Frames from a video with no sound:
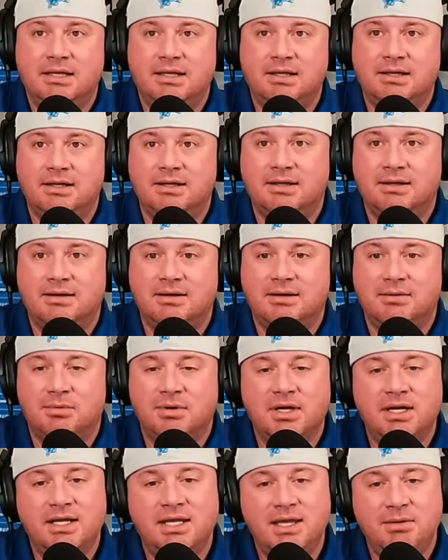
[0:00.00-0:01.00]
And uh, we're
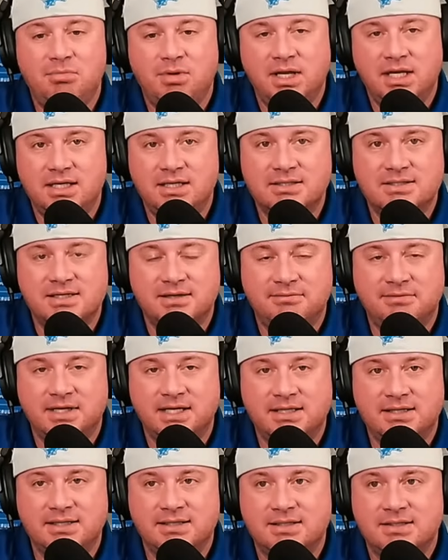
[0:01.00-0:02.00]
going to keep bringing you stuff
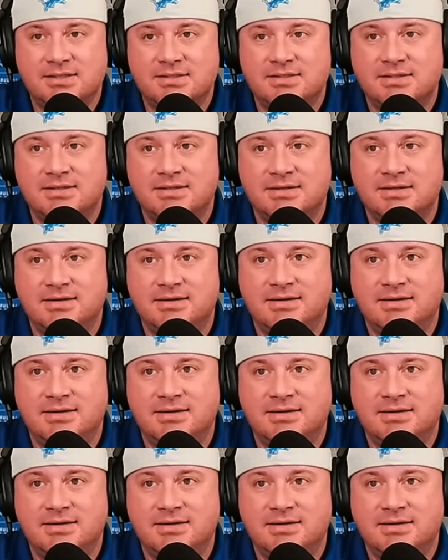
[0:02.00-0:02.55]
like this.